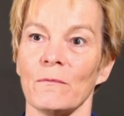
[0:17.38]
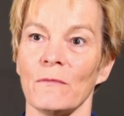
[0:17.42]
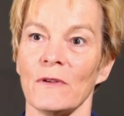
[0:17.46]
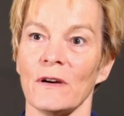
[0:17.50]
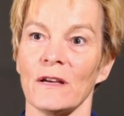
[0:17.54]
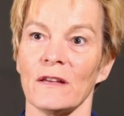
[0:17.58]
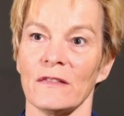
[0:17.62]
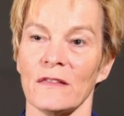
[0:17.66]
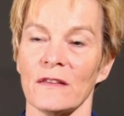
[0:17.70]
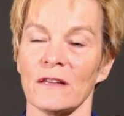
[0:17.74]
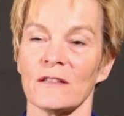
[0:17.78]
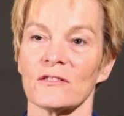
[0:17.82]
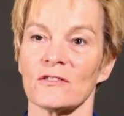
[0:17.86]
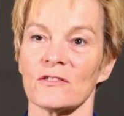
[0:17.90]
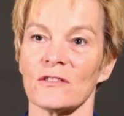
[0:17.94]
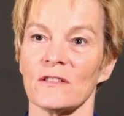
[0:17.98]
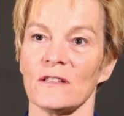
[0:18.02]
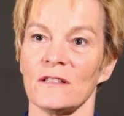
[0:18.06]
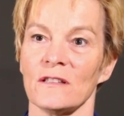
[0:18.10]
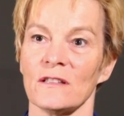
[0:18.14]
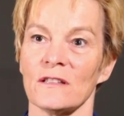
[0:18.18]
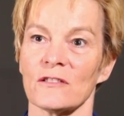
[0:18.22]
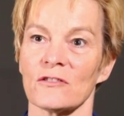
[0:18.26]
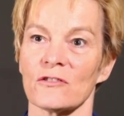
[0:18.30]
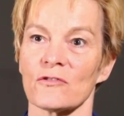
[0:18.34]
in
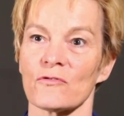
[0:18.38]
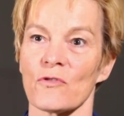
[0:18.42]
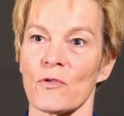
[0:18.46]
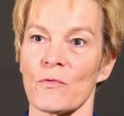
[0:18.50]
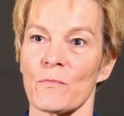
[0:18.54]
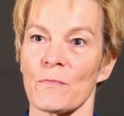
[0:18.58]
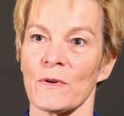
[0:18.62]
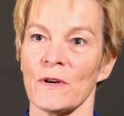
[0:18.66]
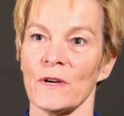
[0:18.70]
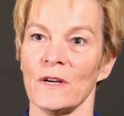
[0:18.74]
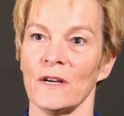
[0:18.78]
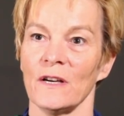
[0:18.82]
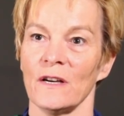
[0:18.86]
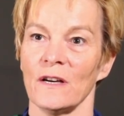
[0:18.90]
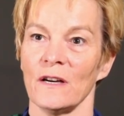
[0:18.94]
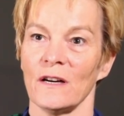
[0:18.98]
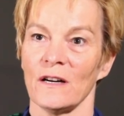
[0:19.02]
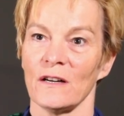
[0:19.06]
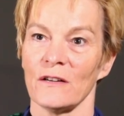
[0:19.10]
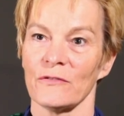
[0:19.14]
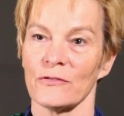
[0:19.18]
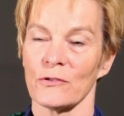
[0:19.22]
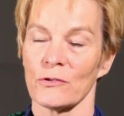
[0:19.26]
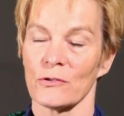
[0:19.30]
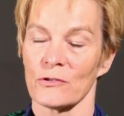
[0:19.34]
this group.
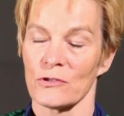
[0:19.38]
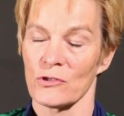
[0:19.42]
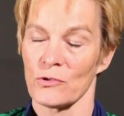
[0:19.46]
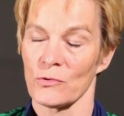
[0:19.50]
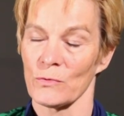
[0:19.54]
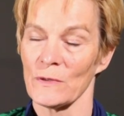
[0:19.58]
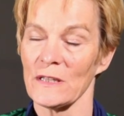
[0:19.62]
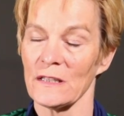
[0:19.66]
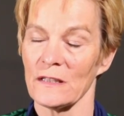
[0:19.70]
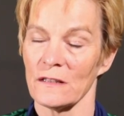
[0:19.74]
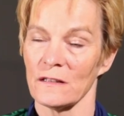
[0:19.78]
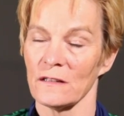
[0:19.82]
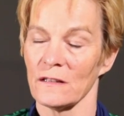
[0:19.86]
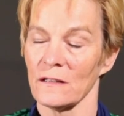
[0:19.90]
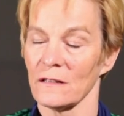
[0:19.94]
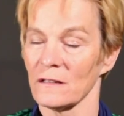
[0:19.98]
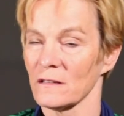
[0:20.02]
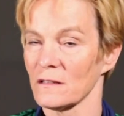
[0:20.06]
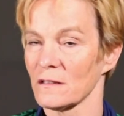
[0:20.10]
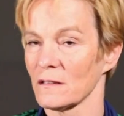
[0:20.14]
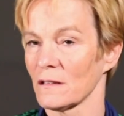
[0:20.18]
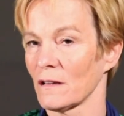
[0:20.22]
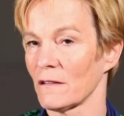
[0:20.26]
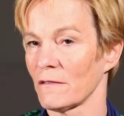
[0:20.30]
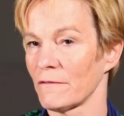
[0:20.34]
Of course, Sweden
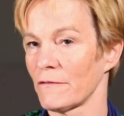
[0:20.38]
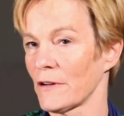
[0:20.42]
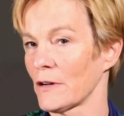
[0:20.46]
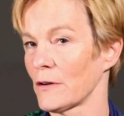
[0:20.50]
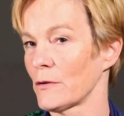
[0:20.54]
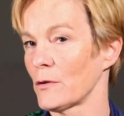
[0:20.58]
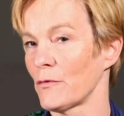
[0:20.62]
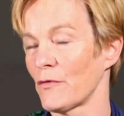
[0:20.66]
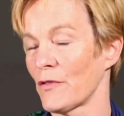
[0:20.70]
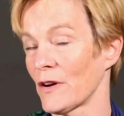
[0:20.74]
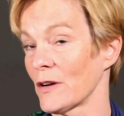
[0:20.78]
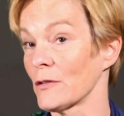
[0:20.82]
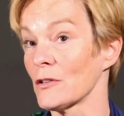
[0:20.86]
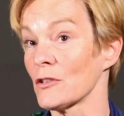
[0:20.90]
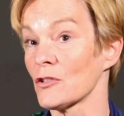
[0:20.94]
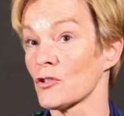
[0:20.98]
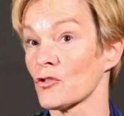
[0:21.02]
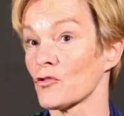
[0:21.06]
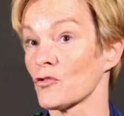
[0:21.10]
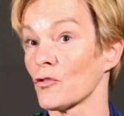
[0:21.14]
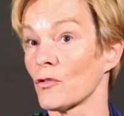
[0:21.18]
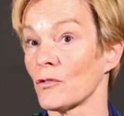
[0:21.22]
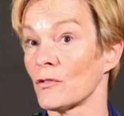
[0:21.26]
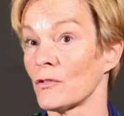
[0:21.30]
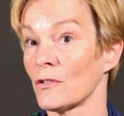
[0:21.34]
is a very
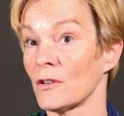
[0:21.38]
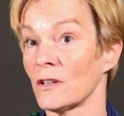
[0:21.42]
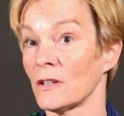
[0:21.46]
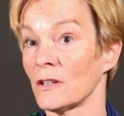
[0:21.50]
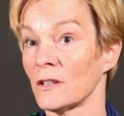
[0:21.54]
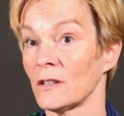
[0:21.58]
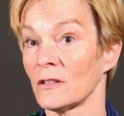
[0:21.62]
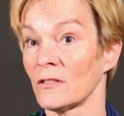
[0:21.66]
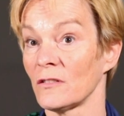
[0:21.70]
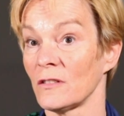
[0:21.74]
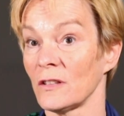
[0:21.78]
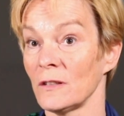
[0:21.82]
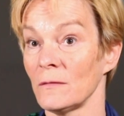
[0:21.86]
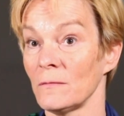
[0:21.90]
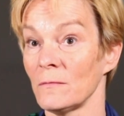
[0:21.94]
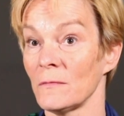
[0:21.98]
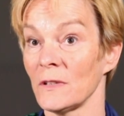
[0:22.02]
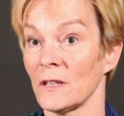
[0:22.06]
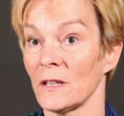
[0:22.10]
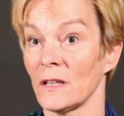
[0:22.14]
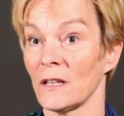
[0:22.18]
strong team.